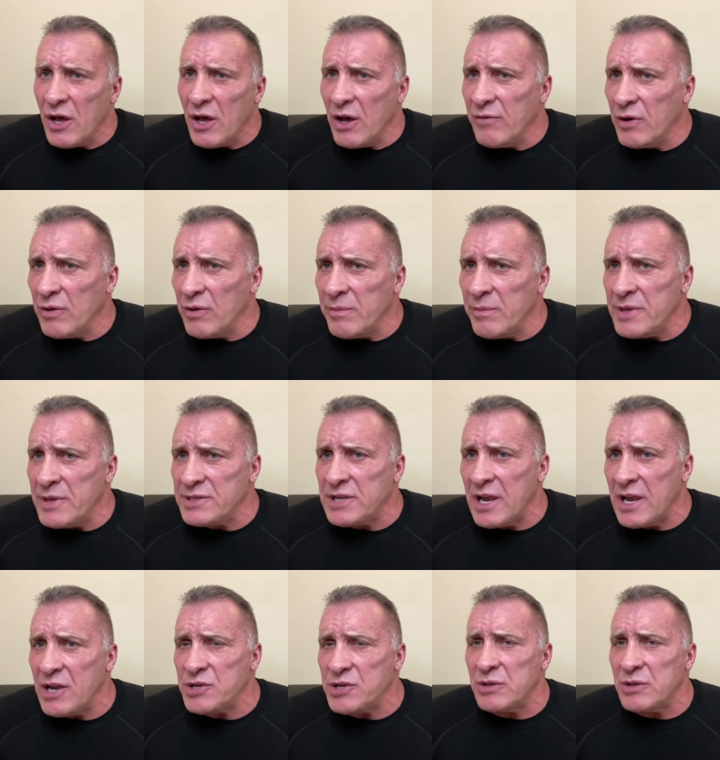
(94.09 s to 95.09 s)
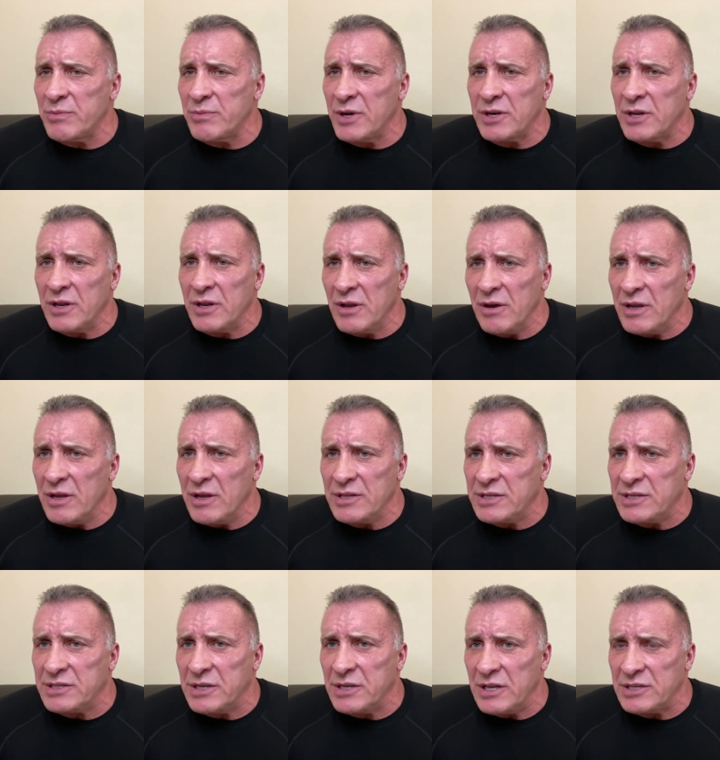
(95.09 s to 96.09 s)
volumization, but you know
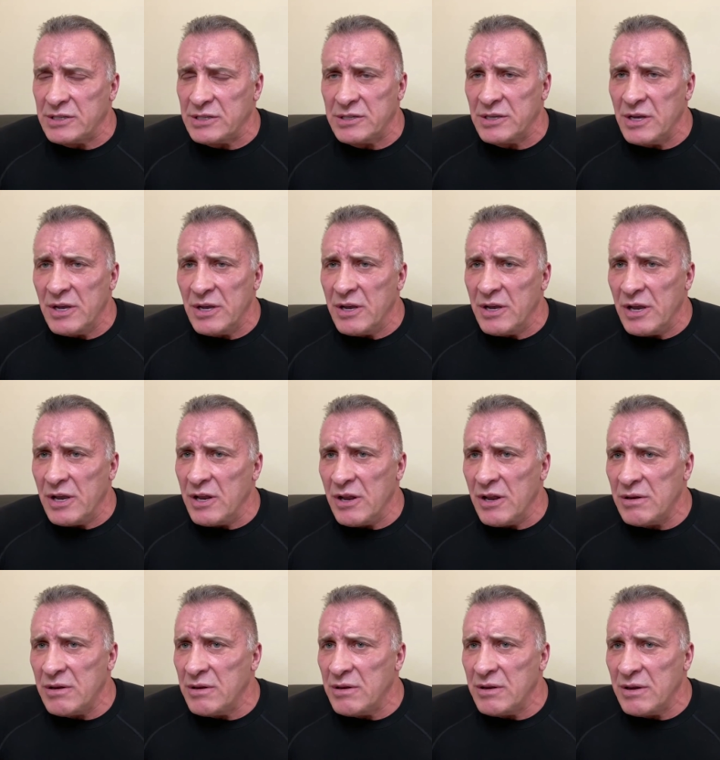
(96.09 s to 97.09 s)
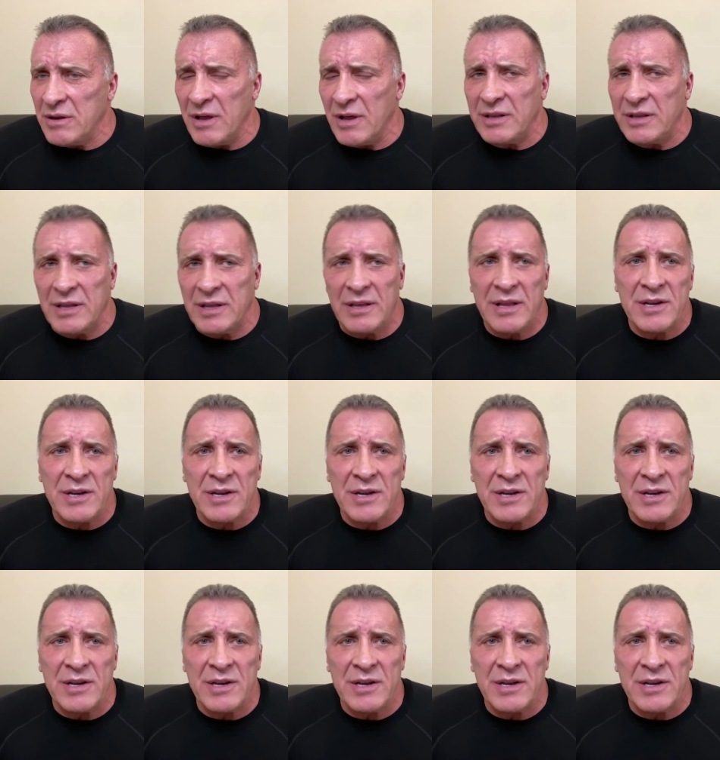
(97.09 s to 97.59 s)
it's it's you know nothing.